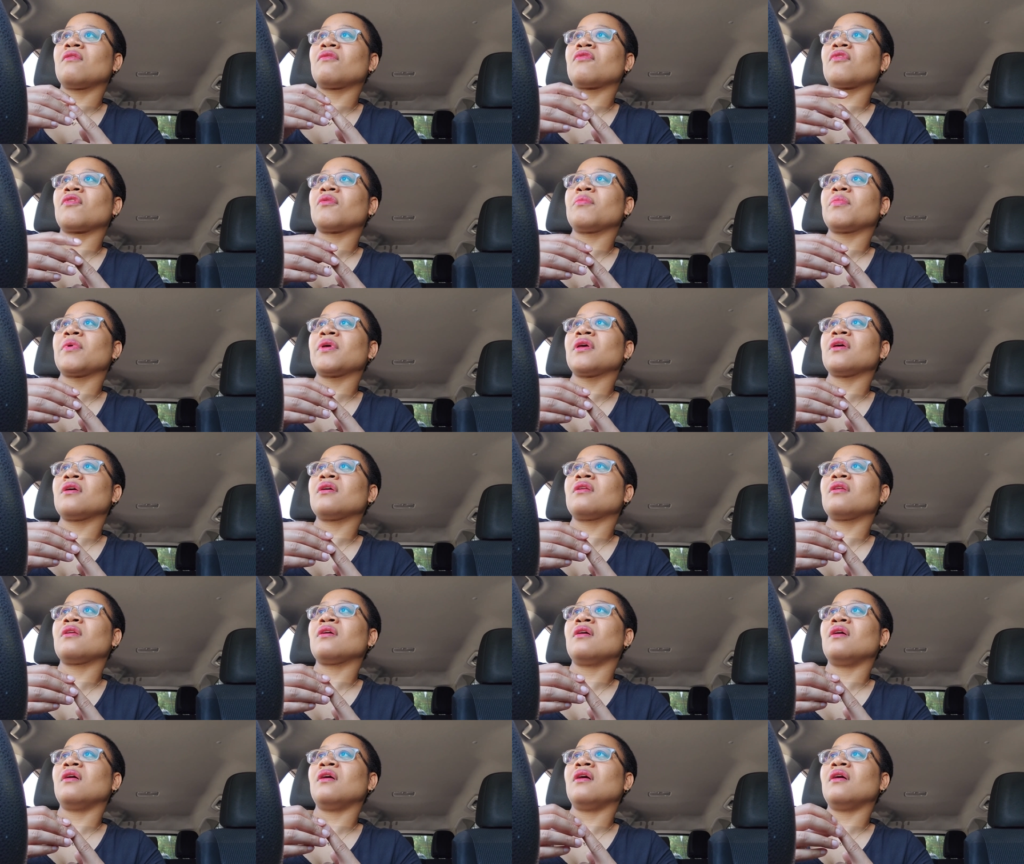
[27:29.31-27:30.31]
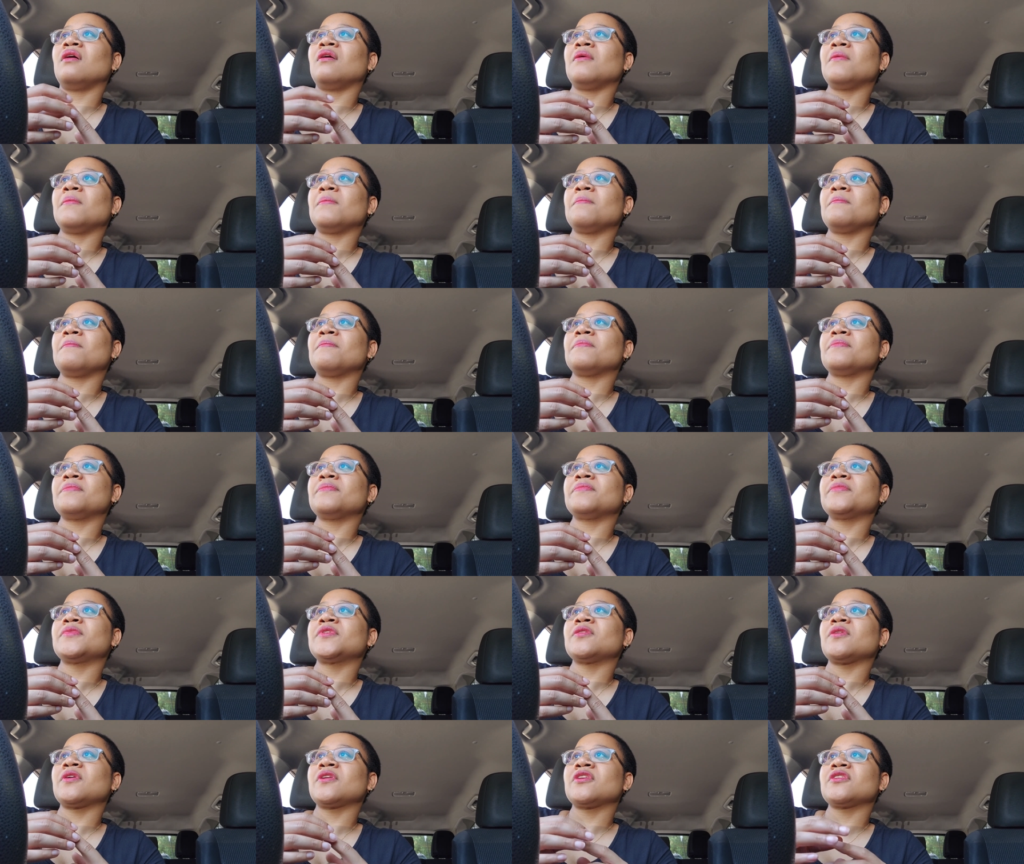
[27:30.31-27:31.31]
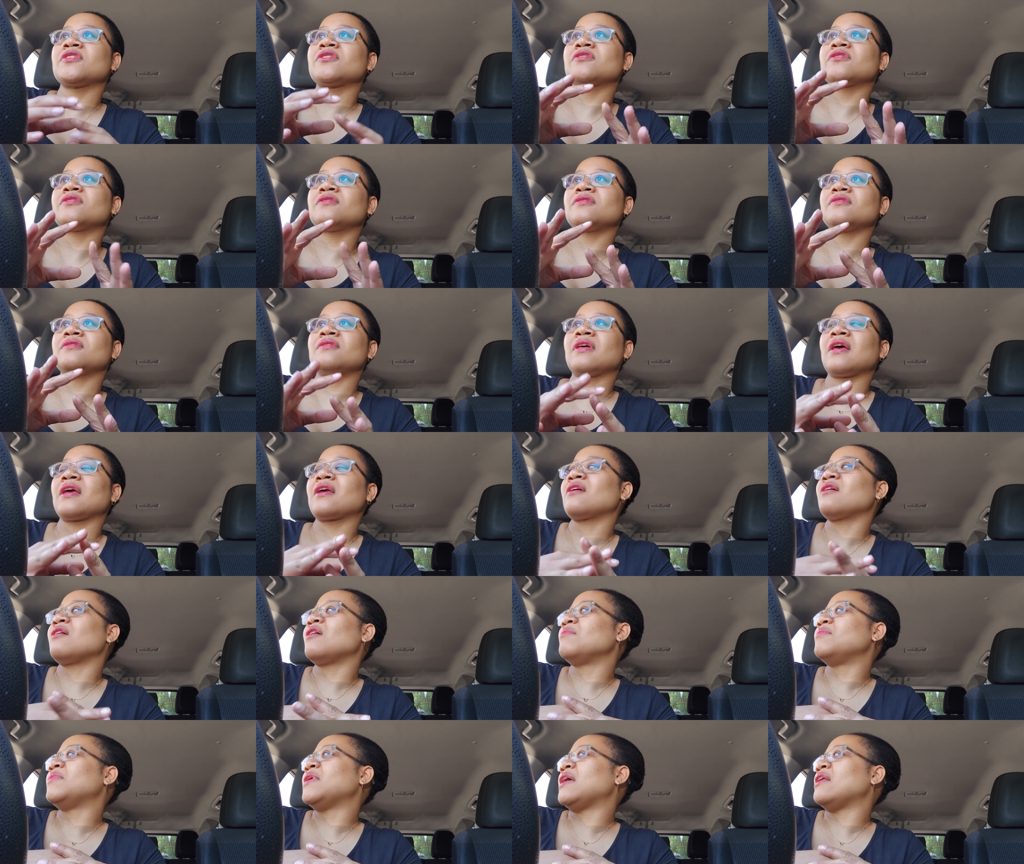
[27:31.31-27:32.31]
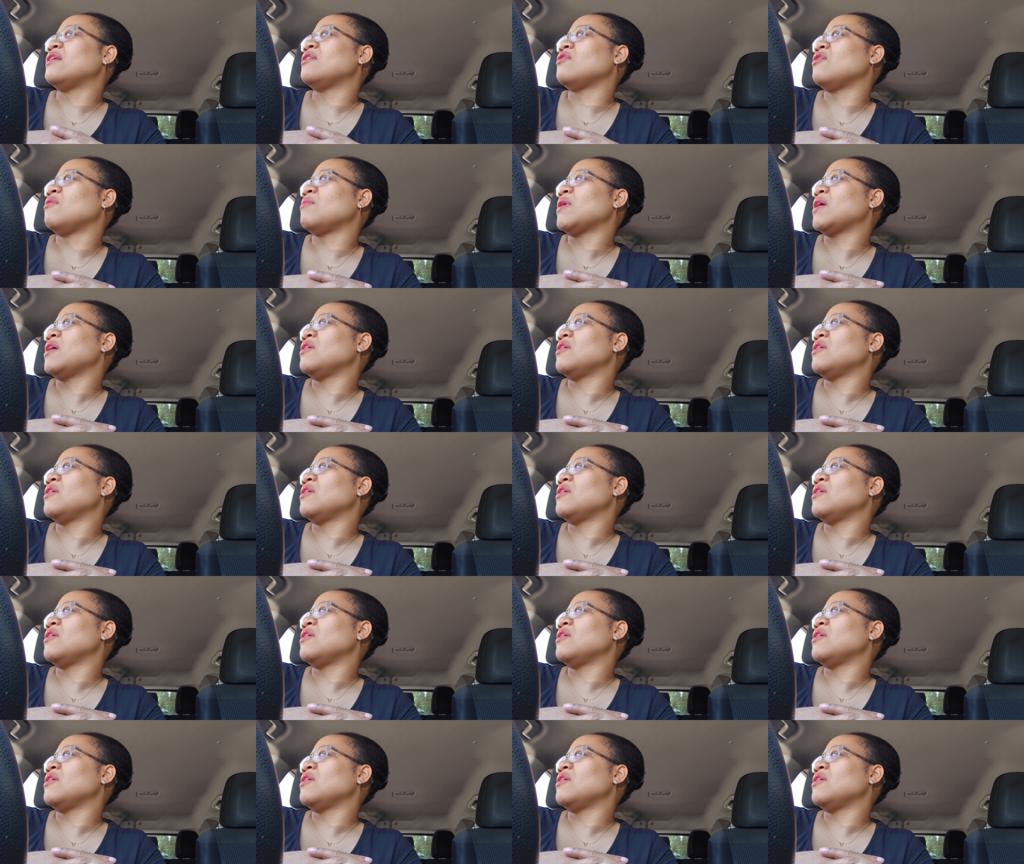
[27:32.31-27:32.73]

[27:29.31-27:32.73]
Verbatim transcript: for a bit. Um, so I just like updated all my